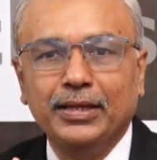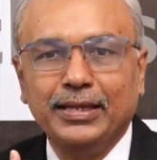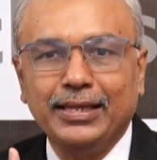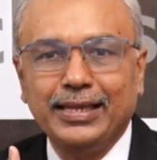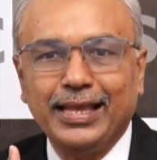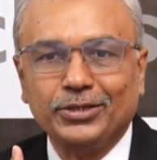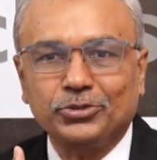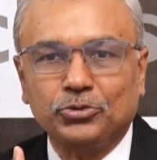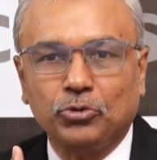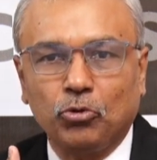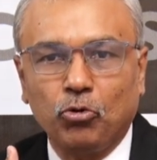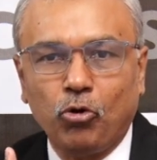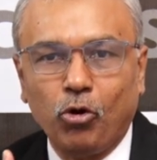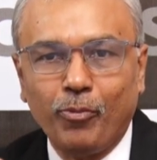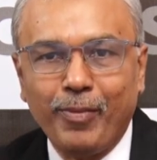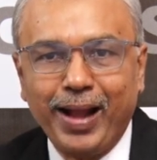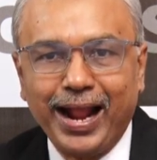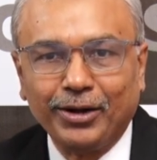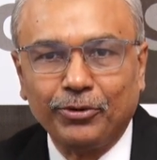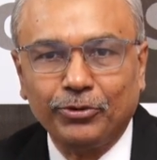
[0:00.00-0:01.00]
he has to go
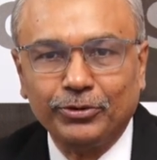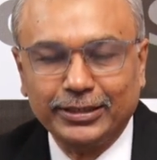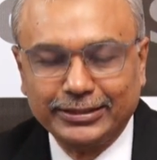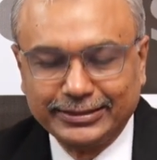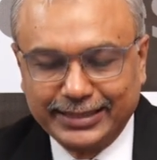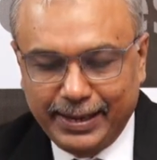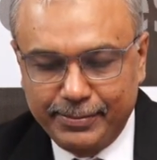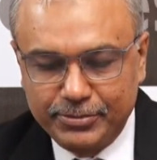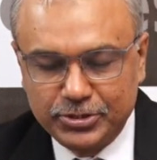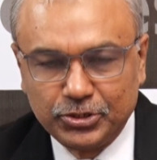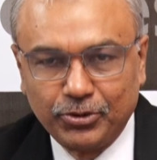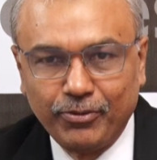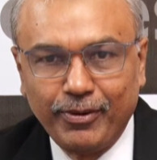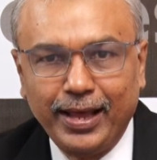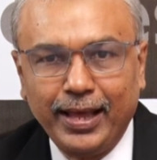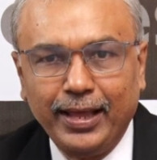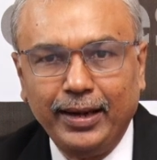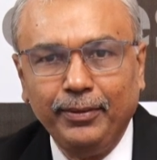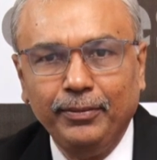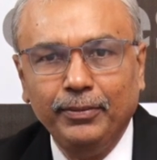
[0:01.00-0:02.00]
back to the same
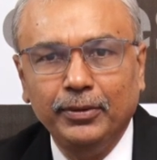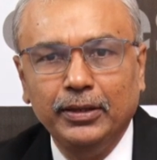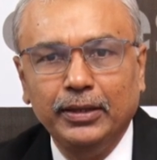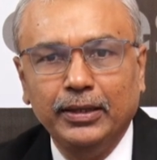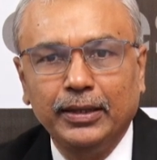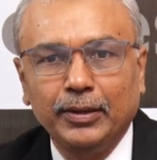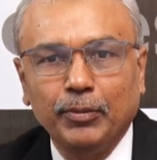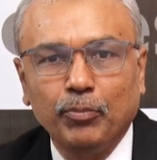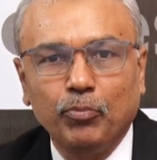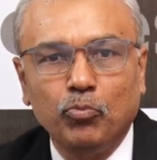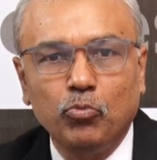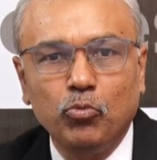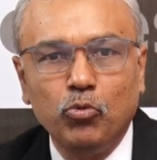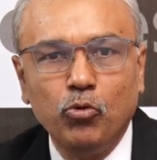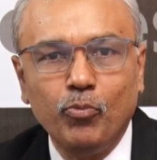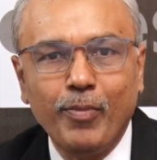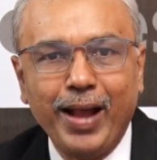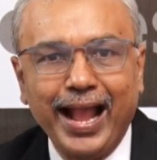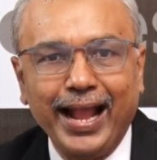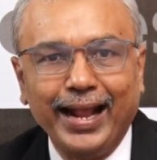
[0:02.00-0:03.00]
square,
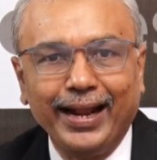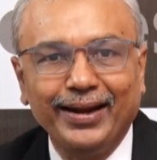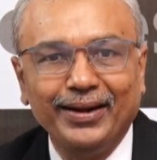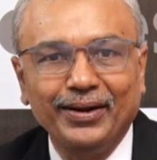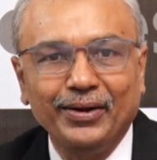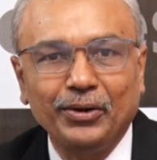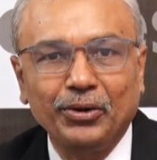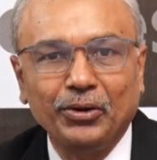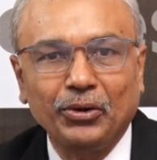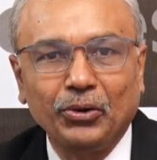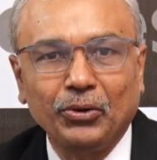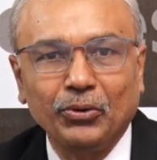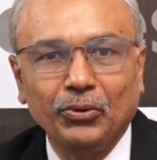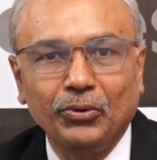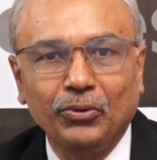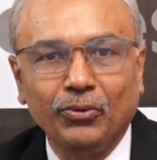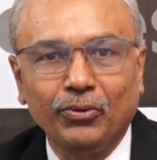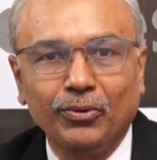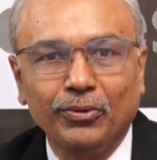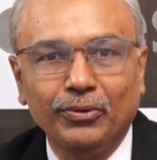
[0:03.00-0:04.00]
move back
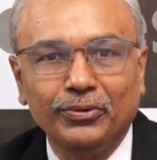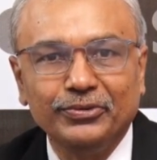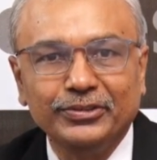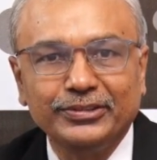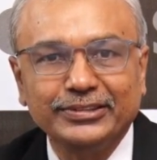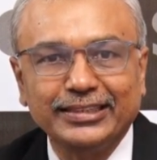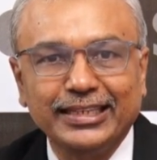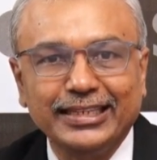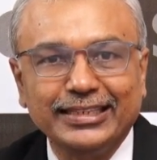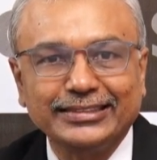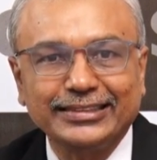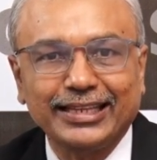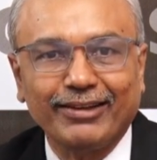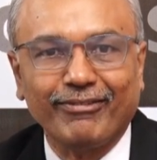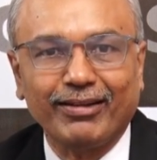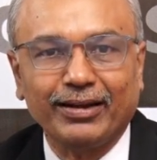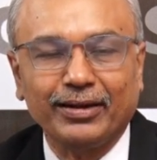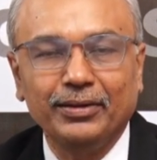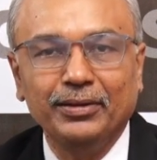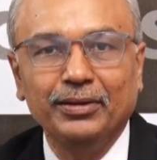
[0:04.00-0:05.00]
to
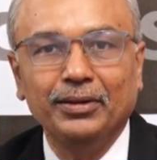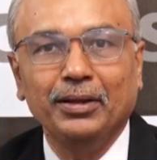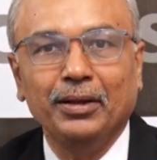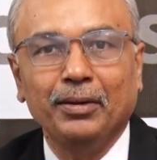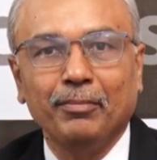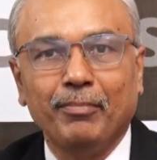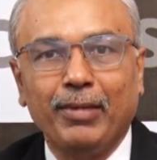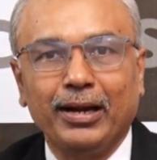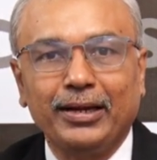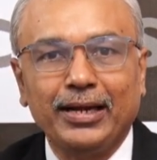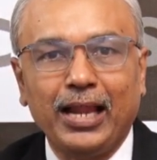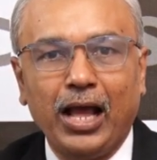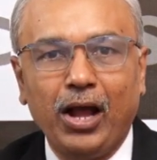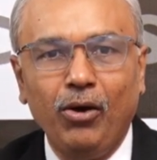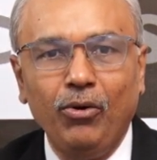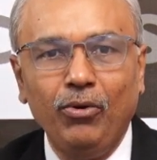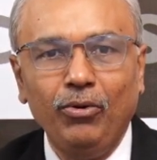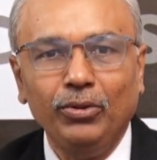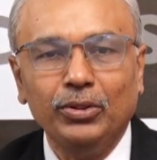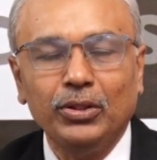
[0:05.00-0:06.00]
c7. But
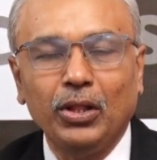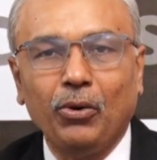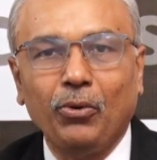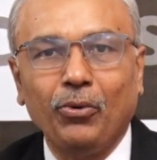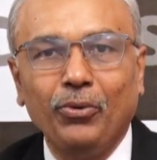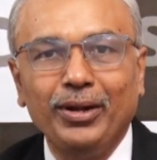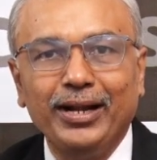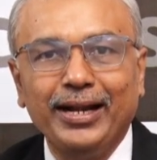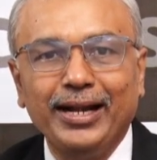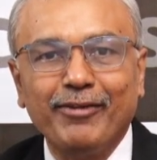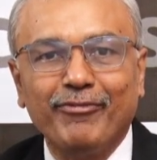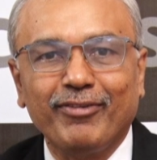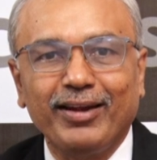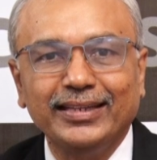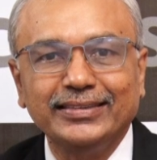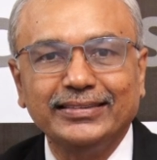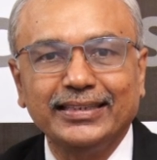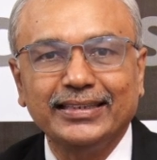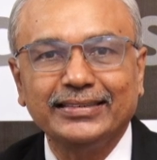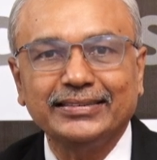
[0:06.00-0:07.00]
now the only
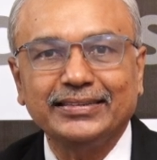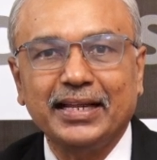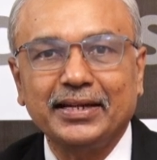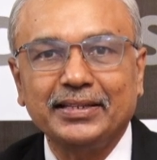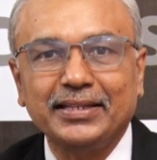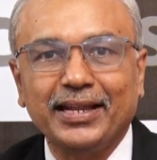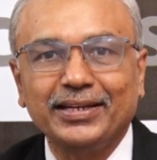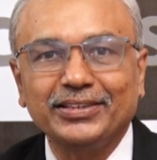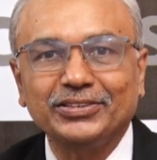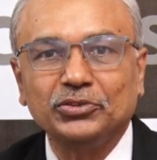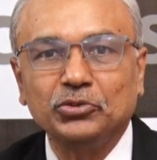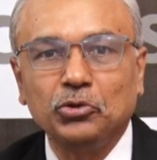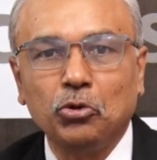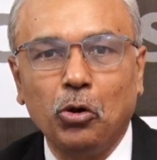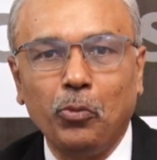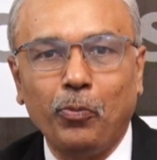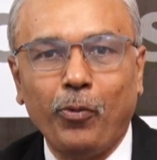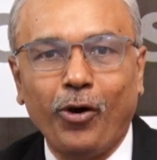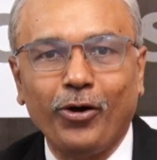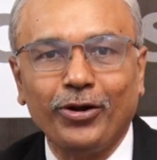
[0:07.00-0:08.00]
difference is that there is
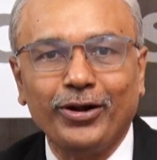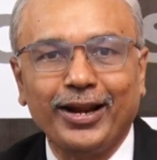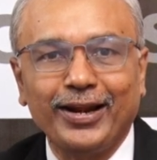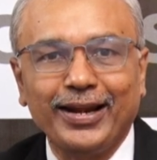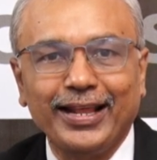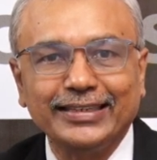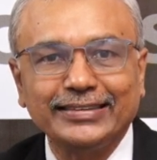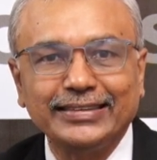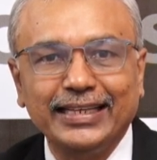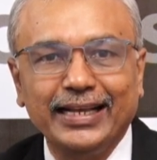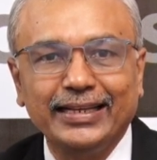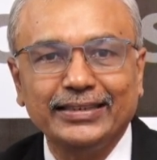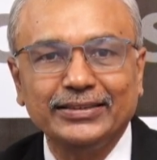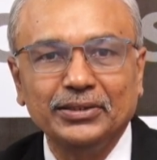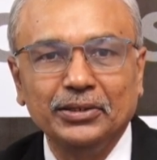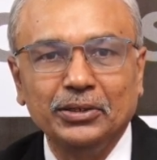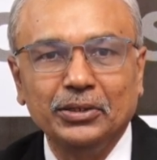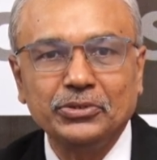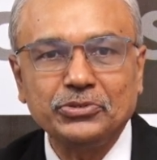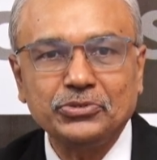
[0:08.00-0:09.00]
no pawn on a6.
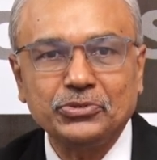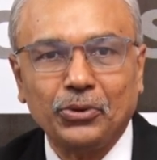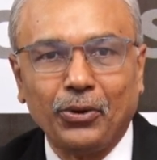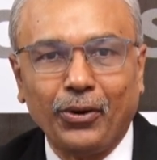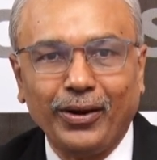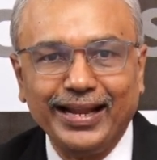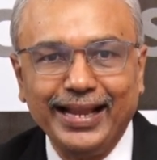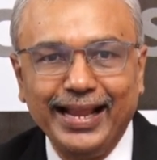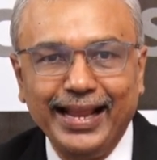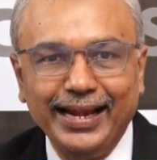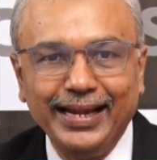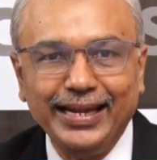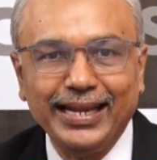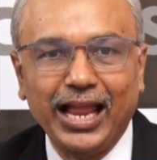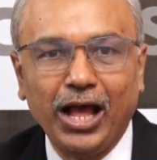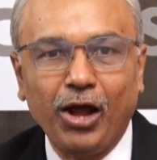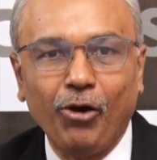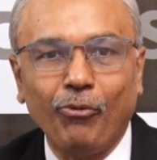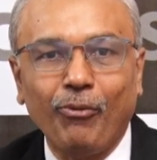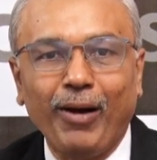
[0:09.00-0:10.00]
So again
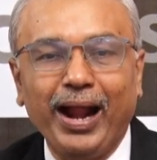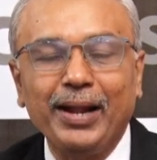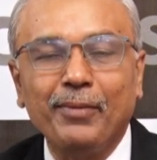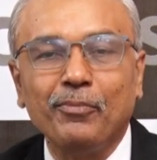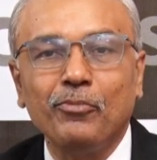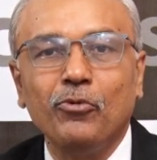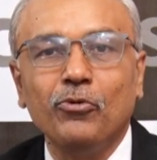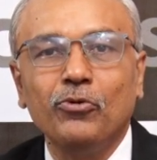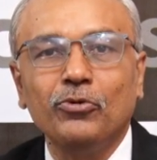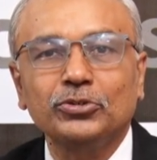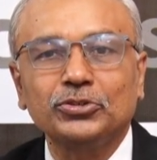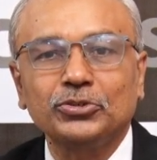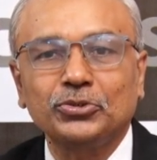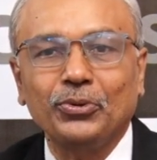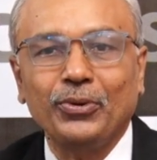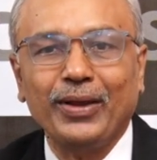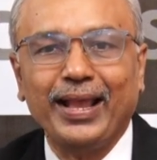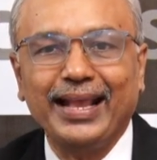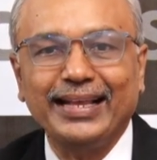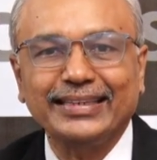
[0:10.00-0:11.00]
now white moves
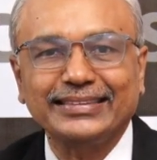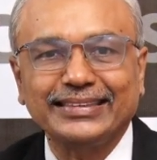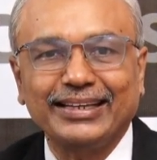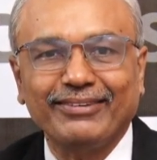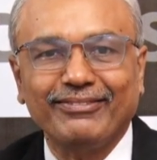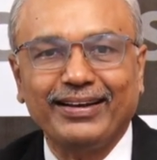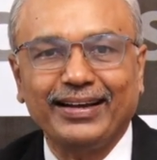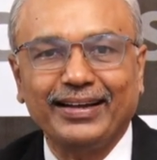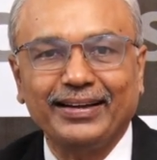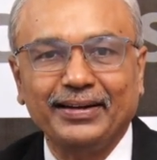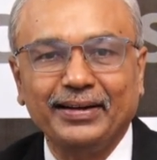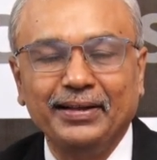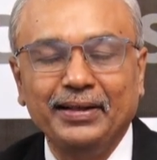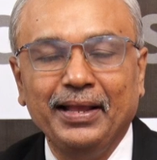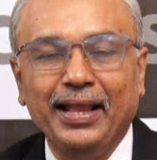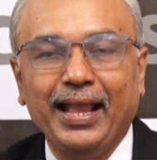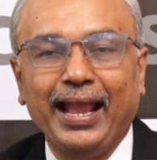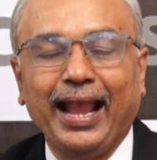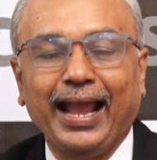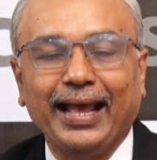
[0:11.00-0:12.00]
to a7,
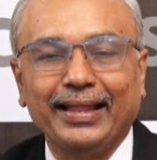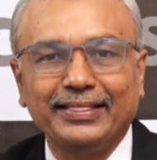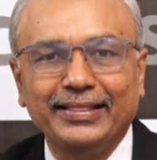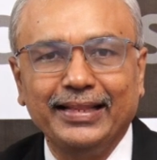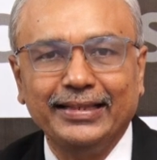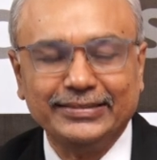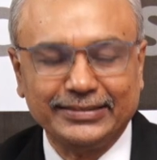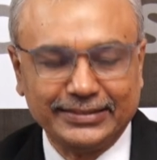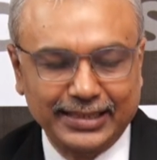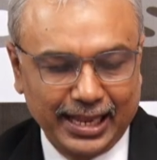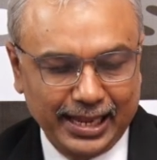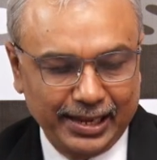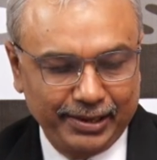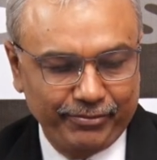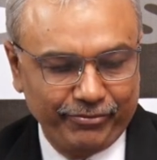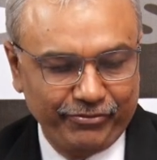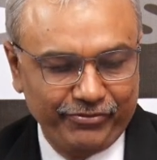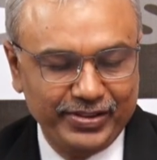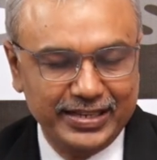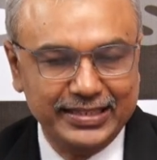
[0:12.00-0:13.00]
and this
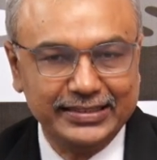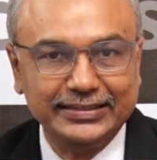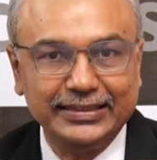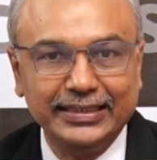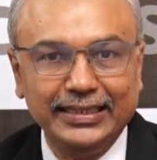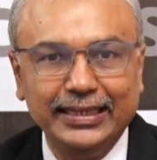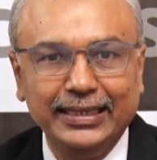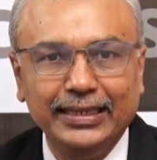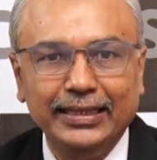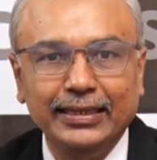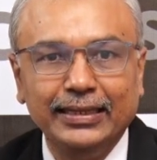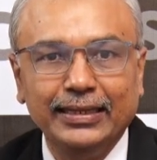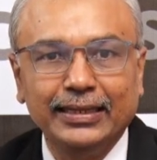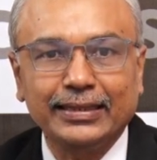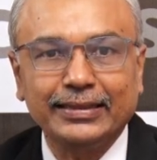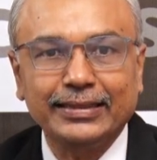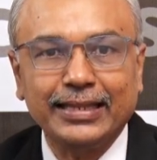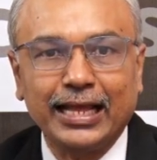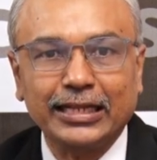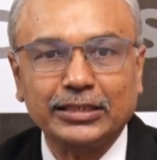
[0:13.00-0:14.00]
time we see
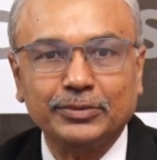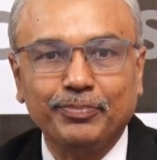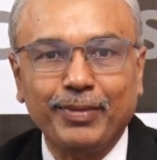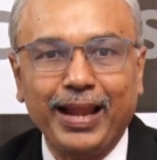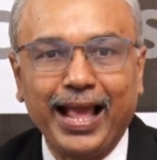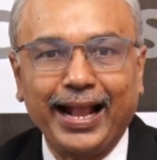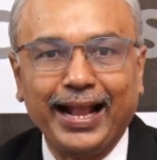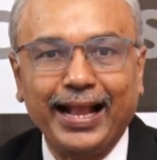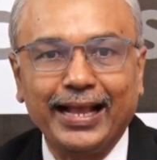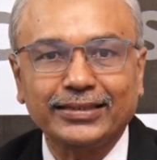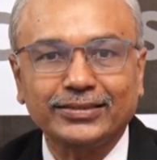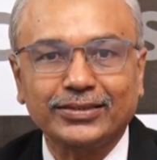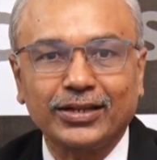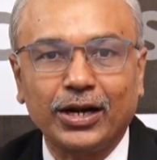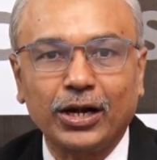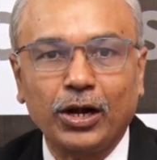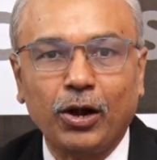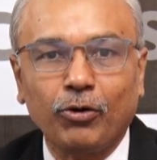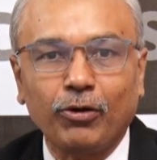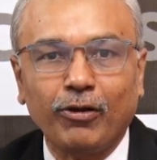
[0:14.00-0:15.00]
that black has
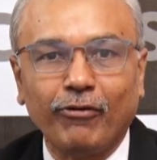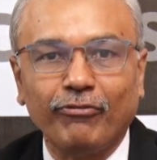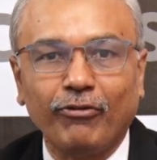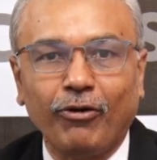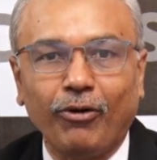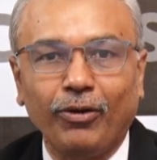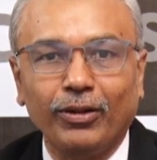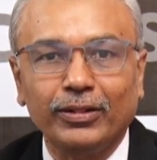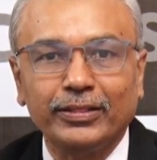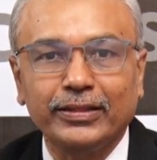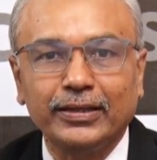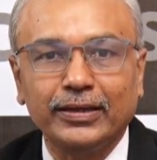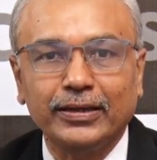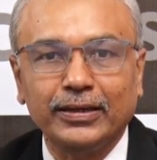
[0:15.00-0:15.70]
run out of all